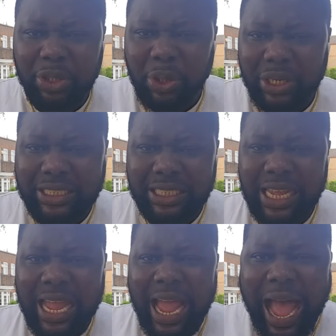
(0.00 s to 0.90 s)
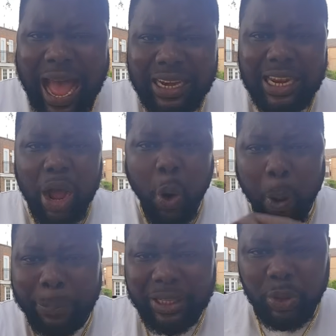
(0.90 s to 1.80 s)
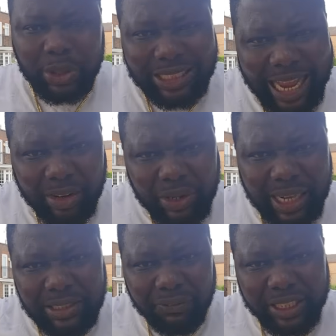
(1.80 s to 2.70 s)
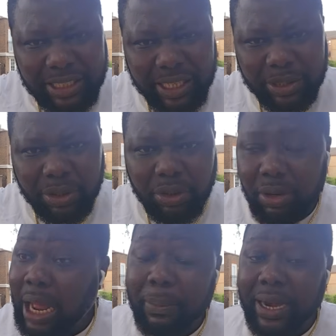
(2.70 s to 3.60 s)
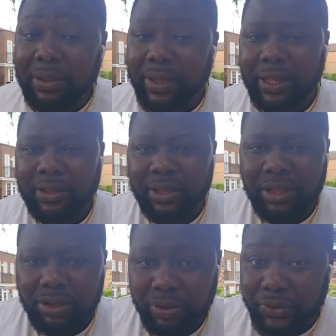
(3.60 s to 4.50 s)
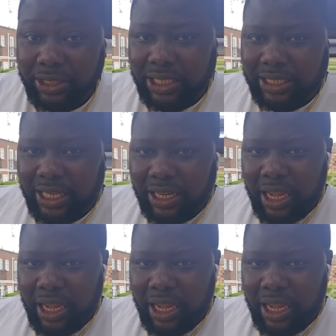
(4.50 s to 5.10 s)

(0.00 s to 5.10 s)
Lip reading: authority, and they are hoping to stand on that investigation. You've not started,